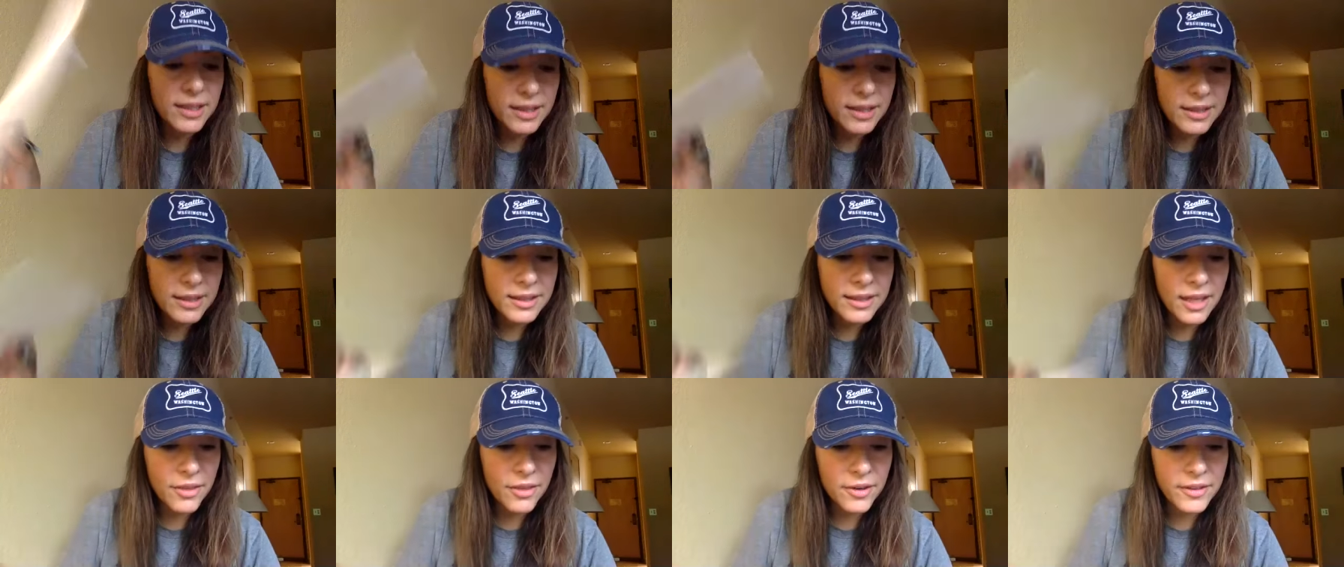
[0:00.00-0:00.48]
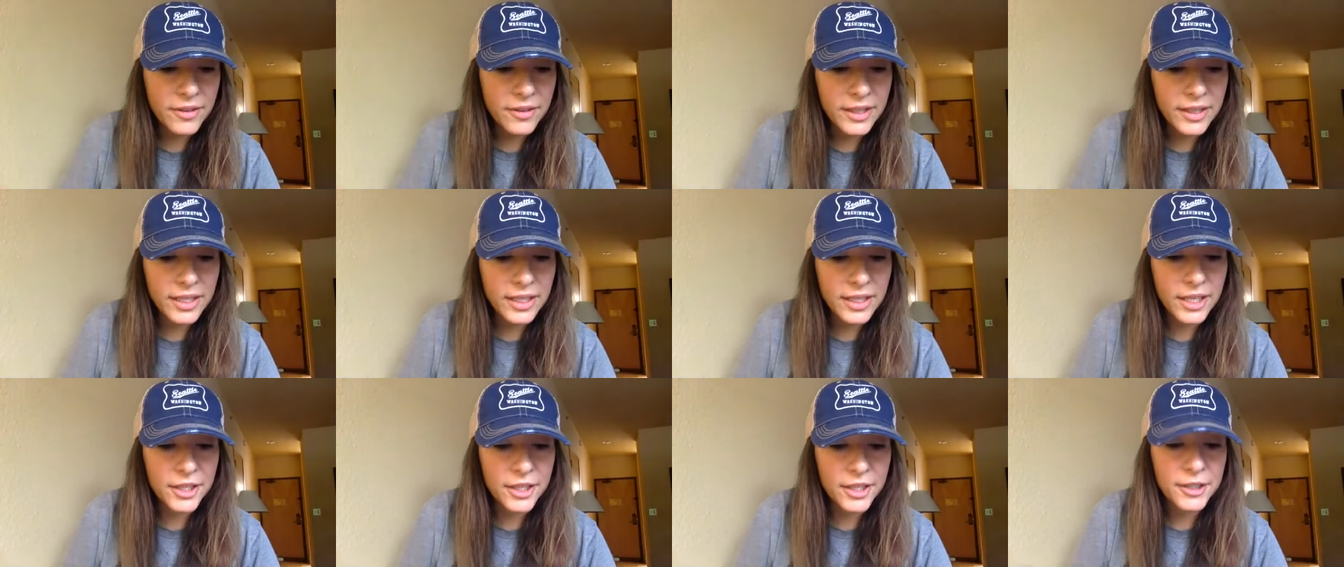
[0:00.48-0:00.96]
another
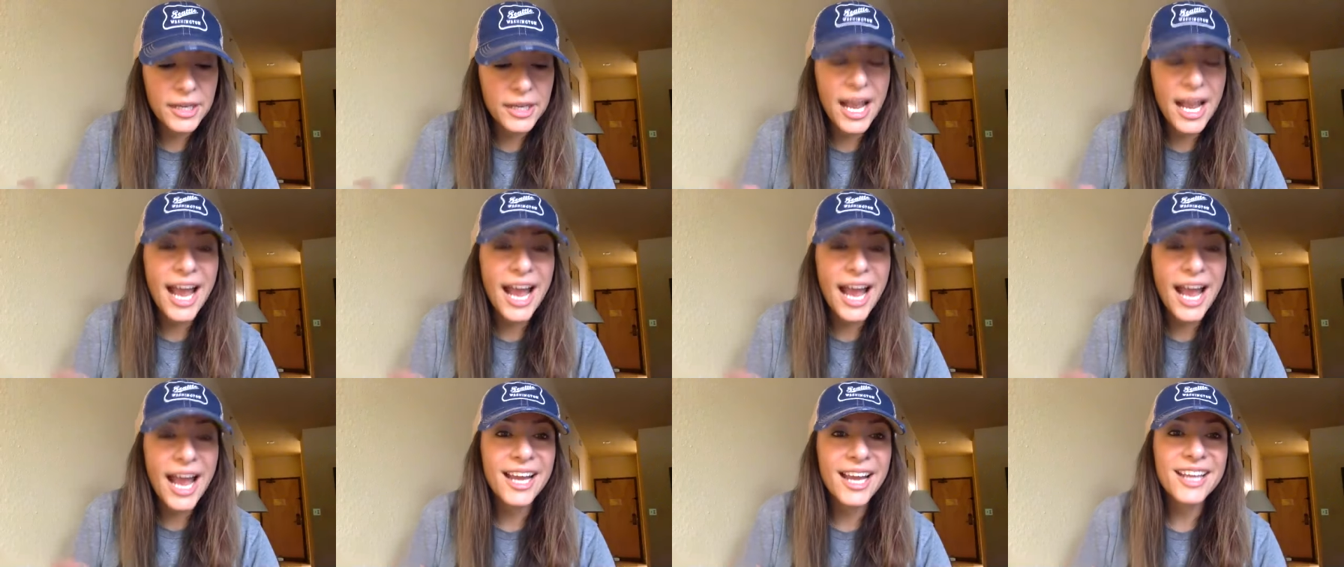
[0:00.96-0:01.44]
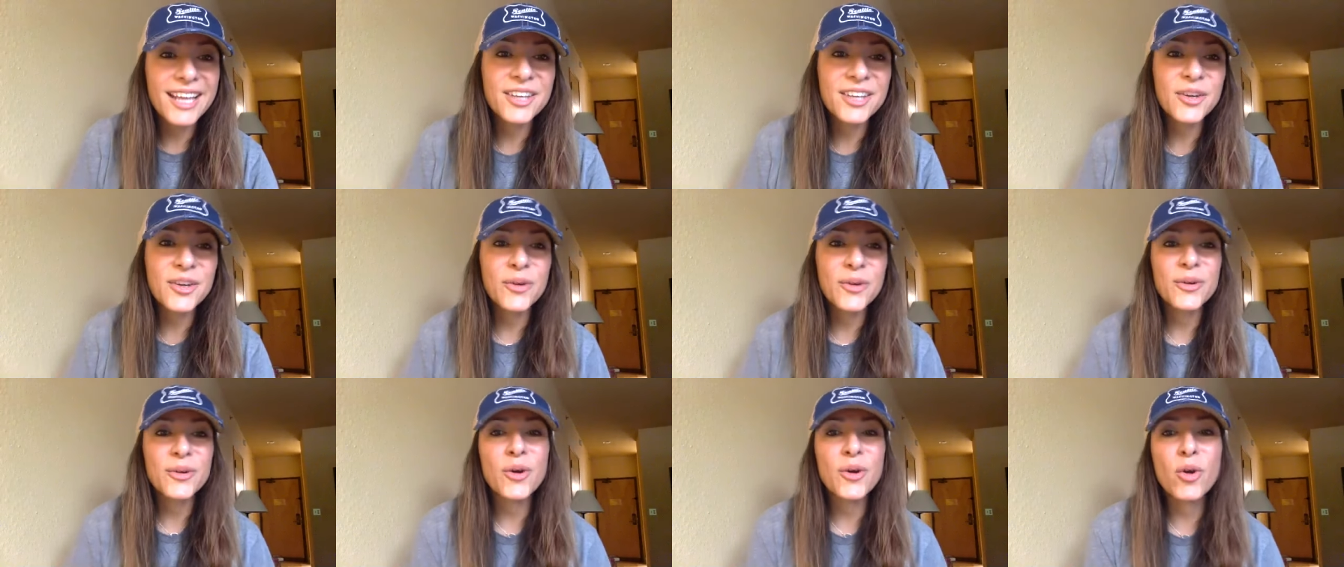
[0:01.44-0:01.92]
thing here, you
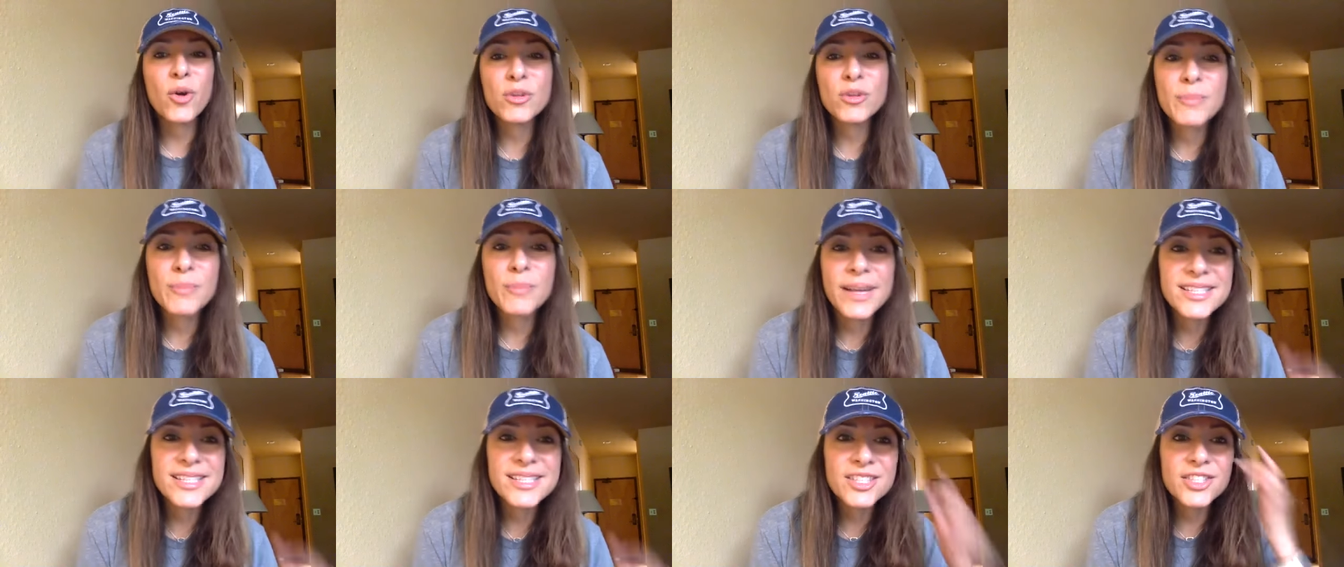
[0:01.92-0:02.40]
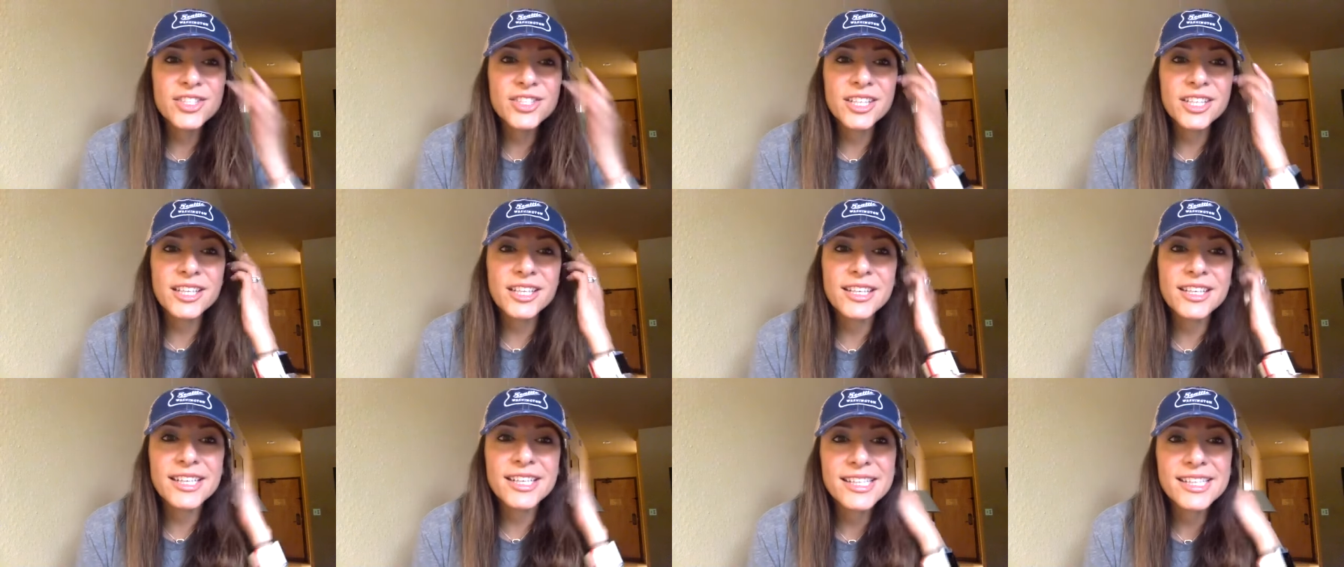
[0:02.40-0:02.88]
know, cold
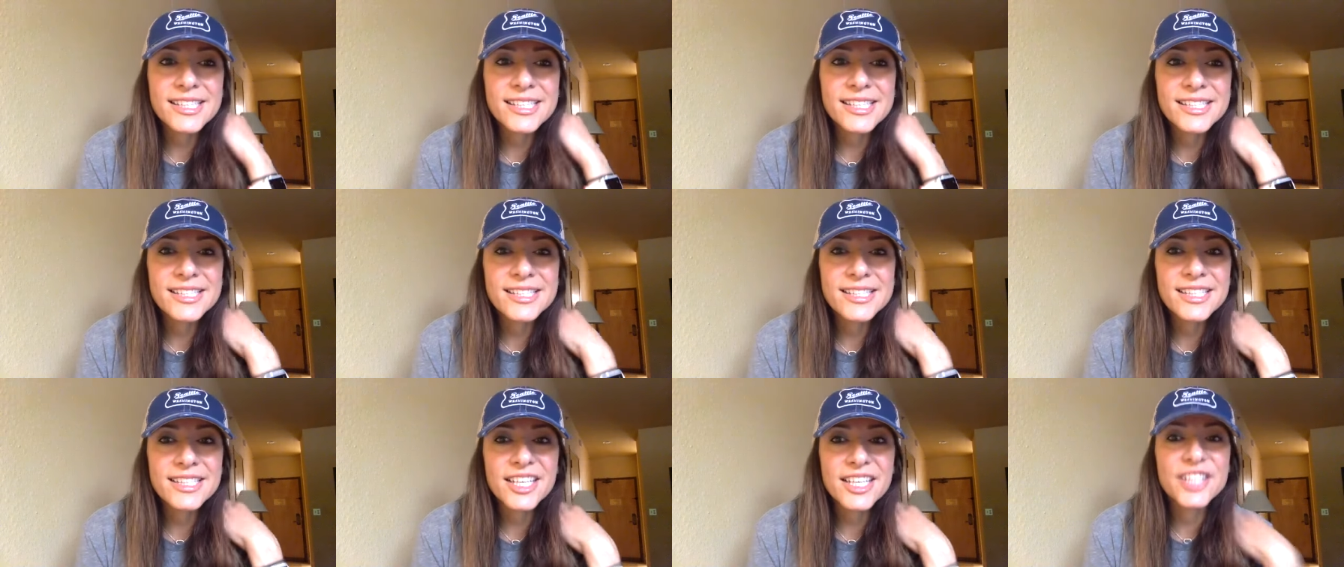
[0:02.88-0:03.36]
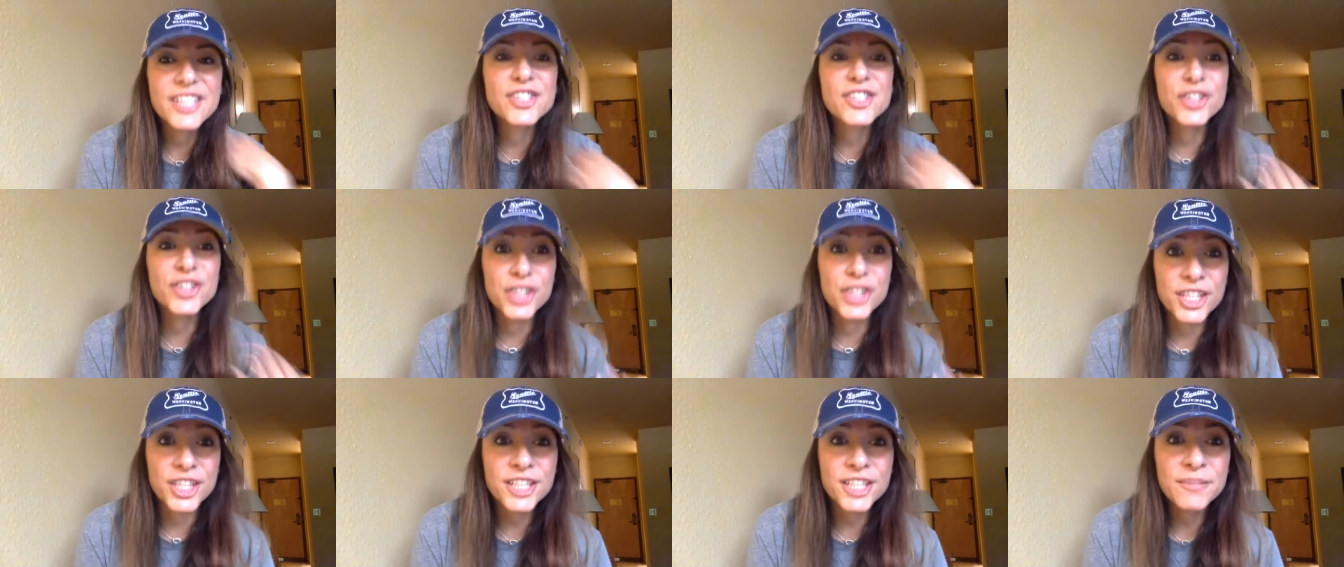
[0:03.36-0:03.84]
messaging is, is
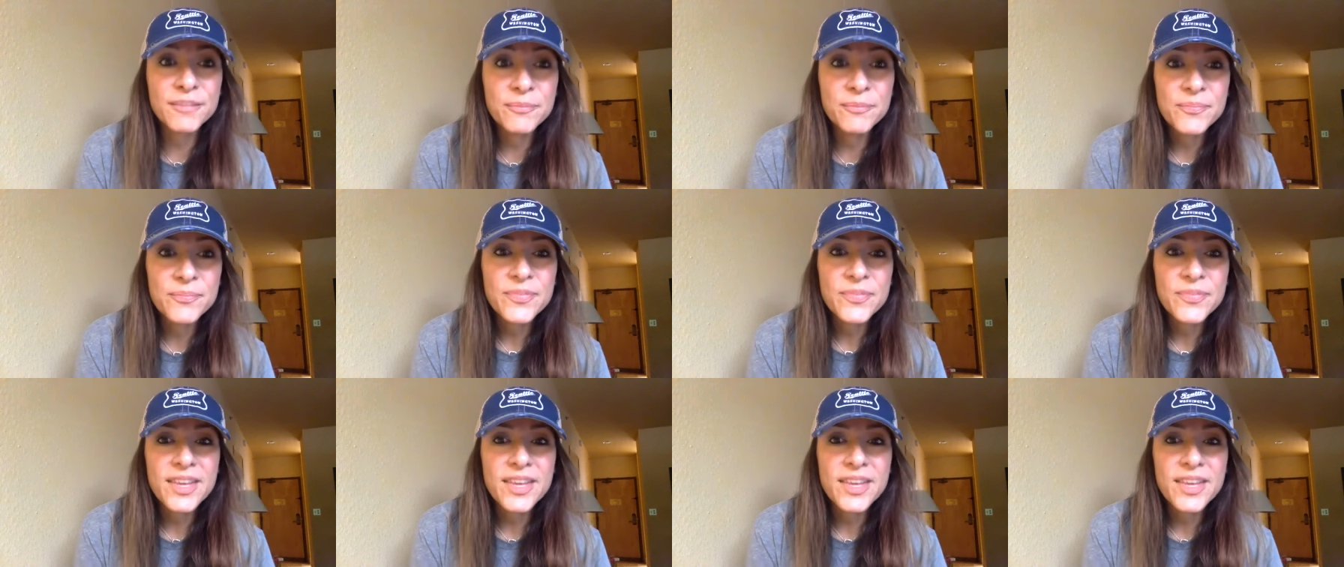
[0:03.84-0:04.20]
good,